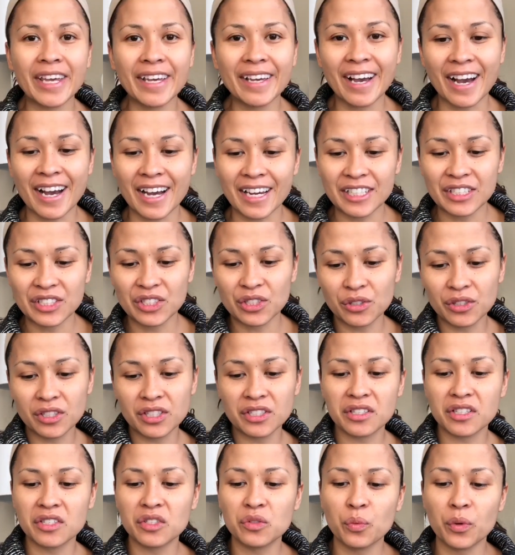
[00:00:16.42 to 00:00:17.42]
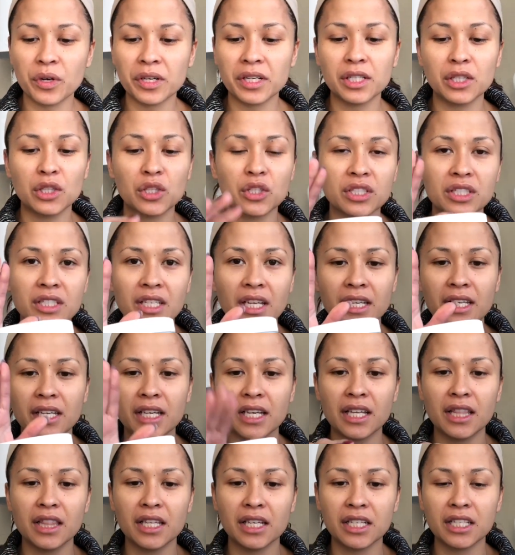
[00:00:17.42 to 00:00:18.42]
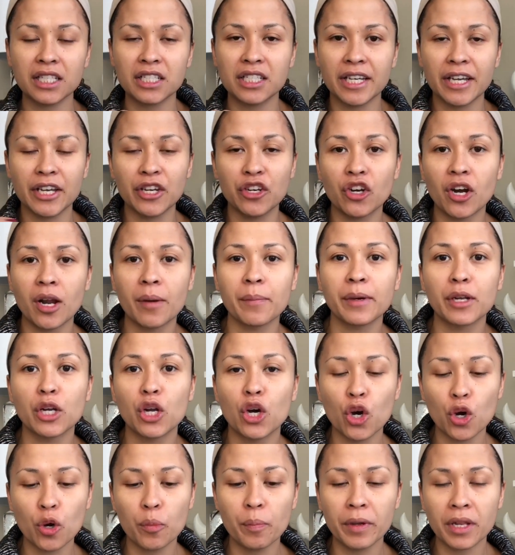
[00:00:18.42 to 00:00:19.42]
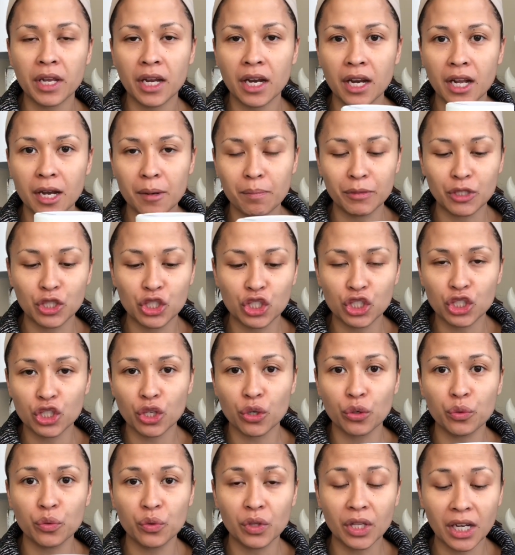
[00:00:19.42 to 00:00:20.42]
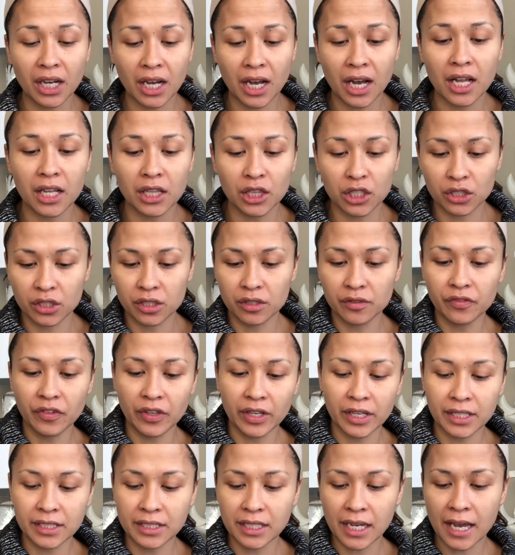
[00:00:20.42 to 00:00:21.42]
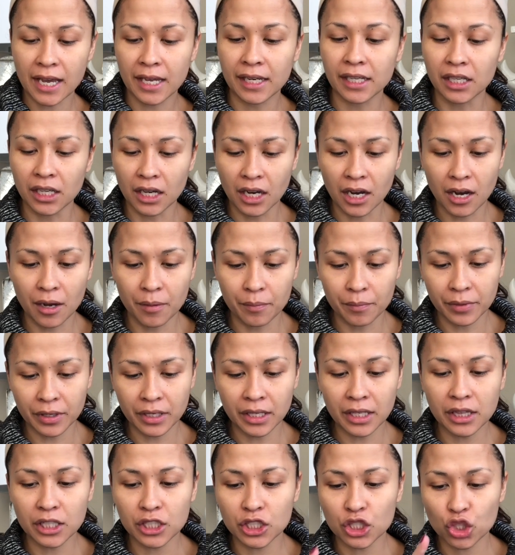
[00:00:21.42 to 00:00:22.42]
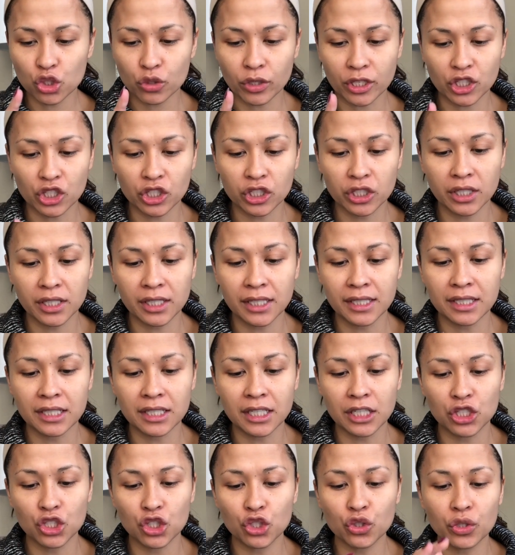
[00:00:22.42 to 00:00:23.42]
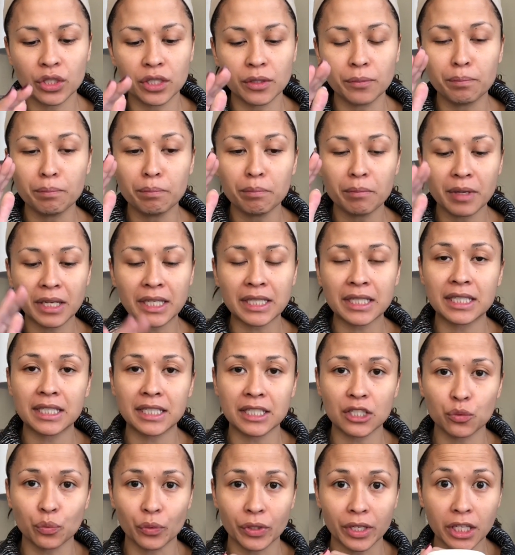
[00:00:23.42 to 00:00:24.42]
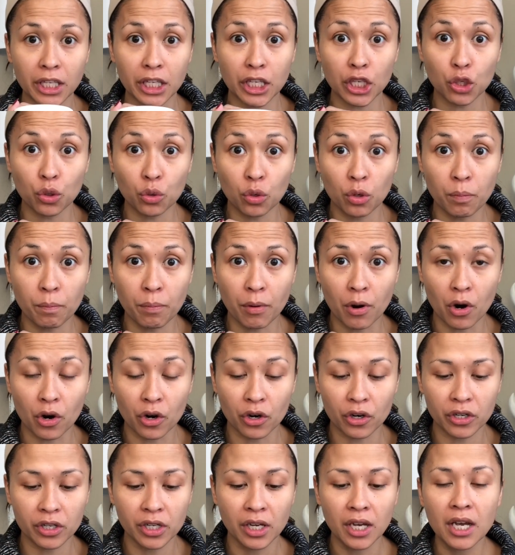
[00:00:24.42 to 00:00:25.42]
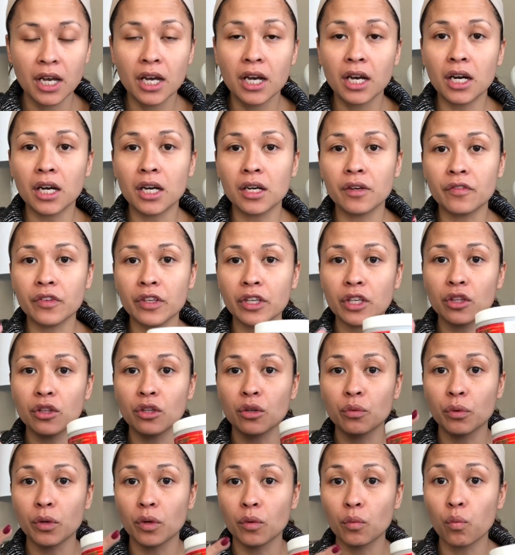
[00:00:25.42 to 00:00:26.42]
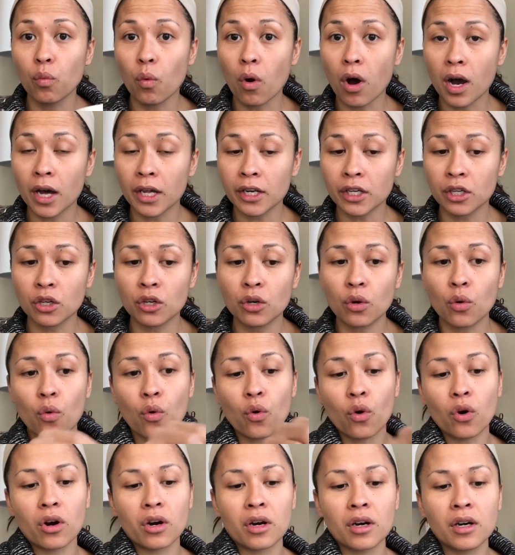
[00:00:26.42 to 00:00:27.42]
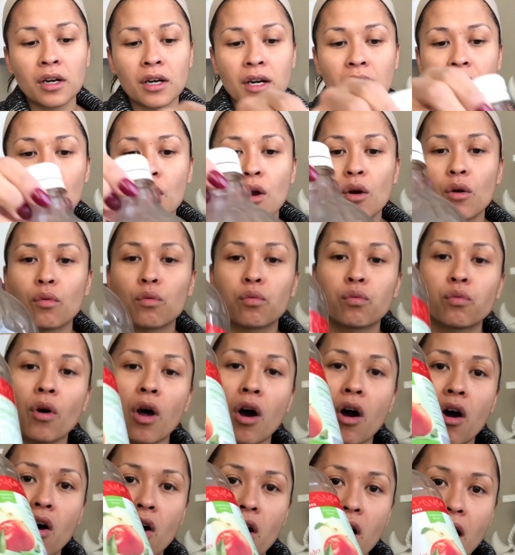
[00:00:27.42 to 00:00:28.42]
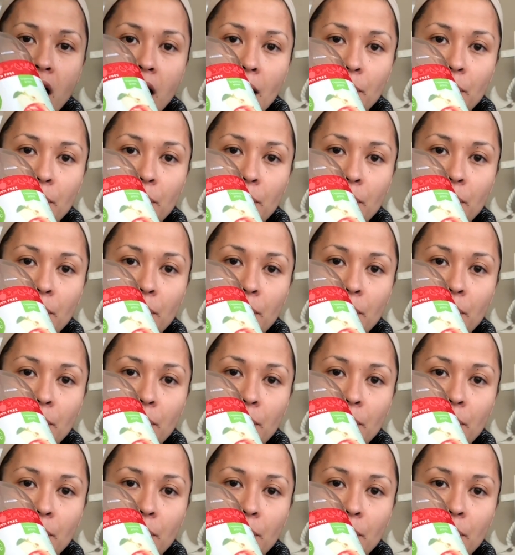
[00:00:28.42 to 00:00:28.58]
Okay guys, so this is what it looks like in the container. I'm gonna open it up and show you the color of it. And in the instruction, it says you can mix this with equal part of either with water or raw